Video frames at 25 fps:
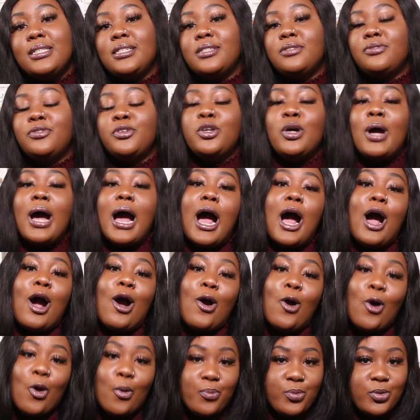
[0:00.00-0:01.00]
this video. I
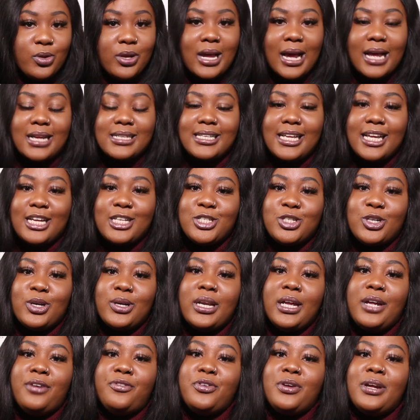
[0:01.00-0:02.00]
hope you guys
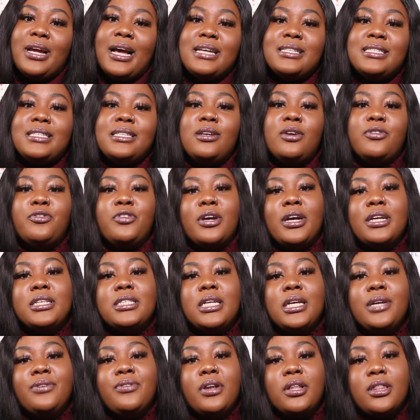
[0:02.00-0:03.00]
enjoyed it. If you guys did, don't forget
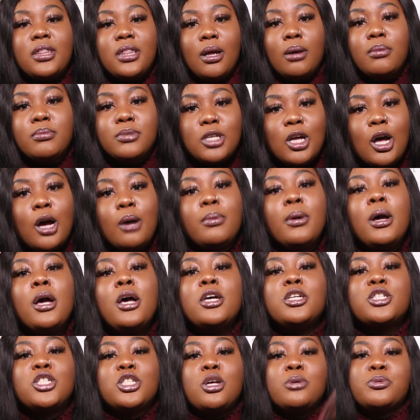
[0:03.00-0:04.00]
to give it a thumbs up.
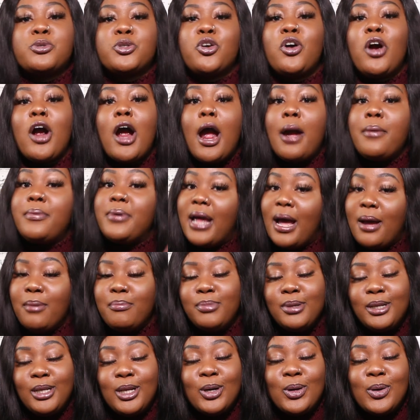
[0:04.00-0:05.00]
Subscribe down
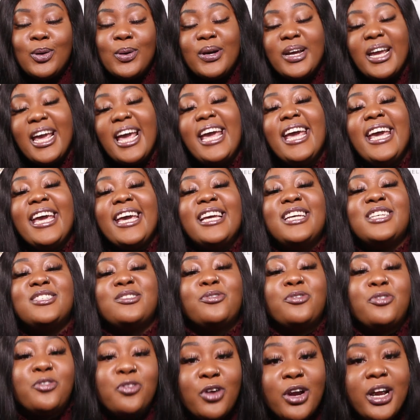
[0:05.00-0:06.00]
below, okay? It is
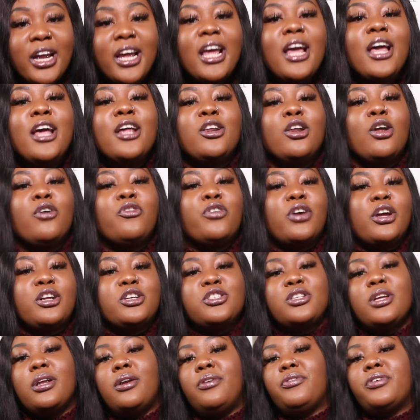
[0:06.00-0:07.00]
free. Don't forget
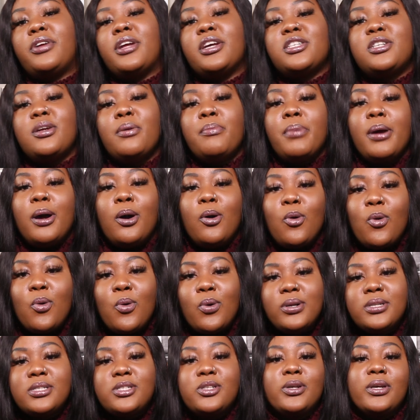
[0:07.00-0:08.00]
to turn the notification bell
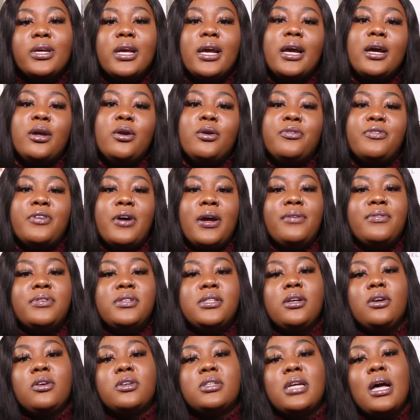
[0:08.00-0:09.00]
on so you can get notified every
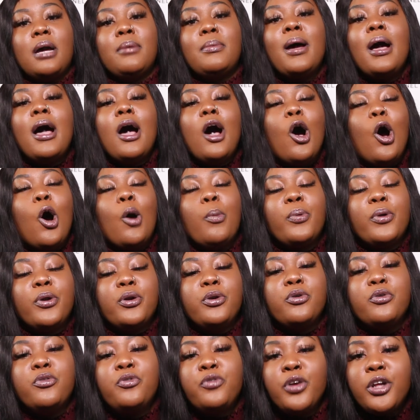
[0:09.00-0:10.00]
single time I upload a
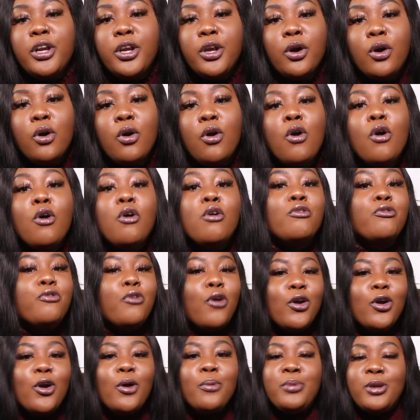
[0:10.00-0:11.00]
new video.
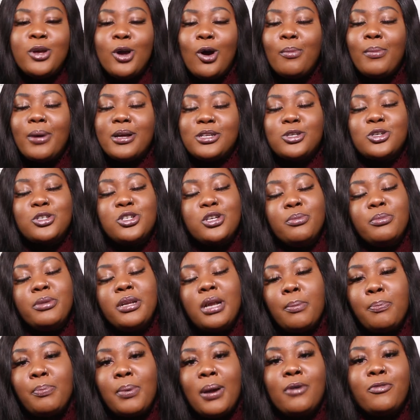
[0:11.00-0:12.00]
Follow me on my social
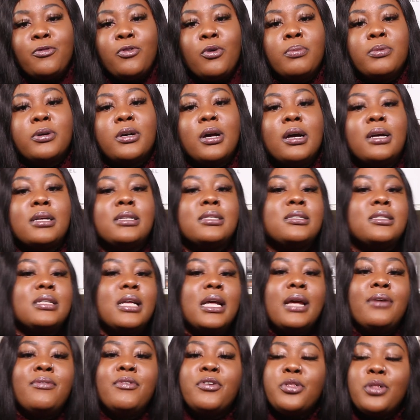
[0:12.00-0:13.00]
media platform because
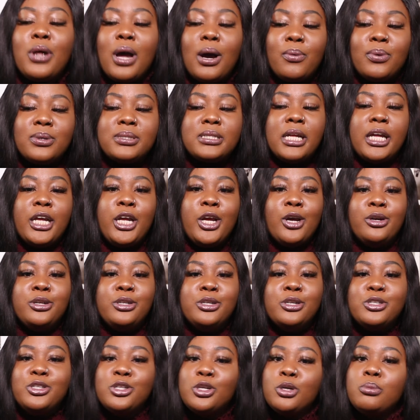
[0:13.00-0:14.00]
even though I wasn't here on
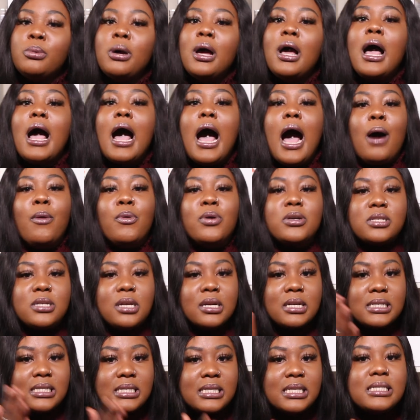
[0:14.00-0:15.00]
YouTube, I was
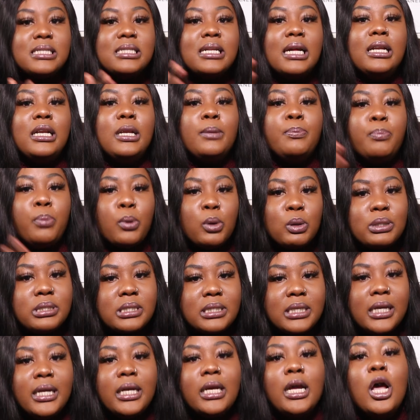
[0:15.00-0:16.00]
consistently
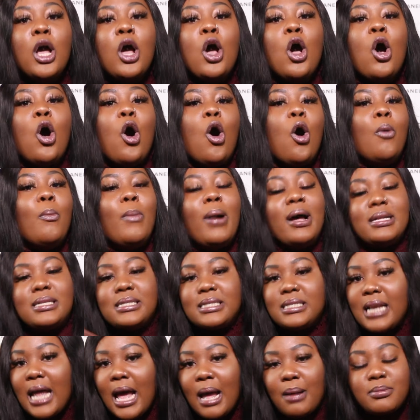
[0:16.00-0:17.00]
posting on my
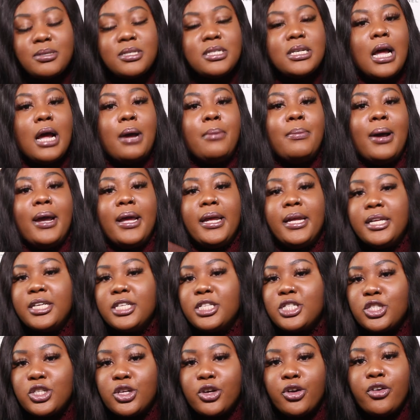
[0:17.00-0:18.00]
Snapchat, my
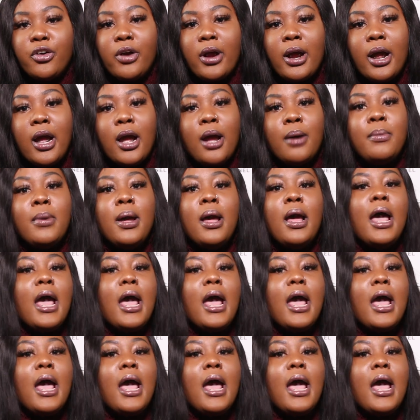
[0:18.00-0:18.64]
Instagram,